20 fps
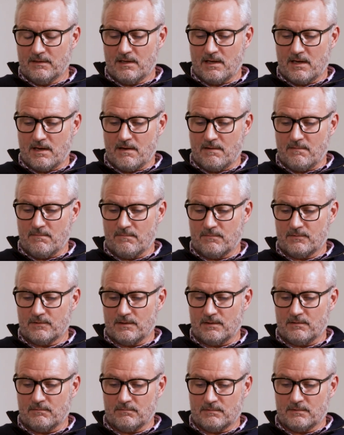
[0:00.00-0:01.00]

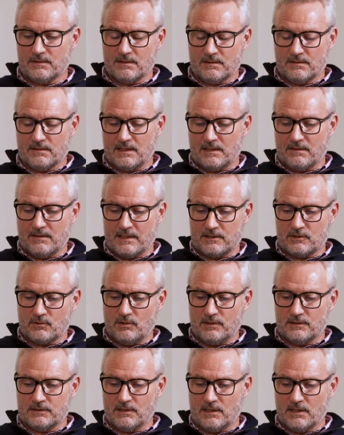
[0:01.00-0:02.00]
So that's
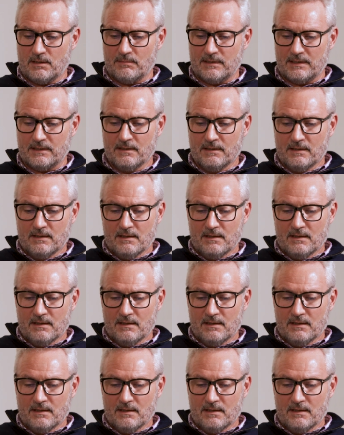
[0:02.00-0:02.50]
quite timely.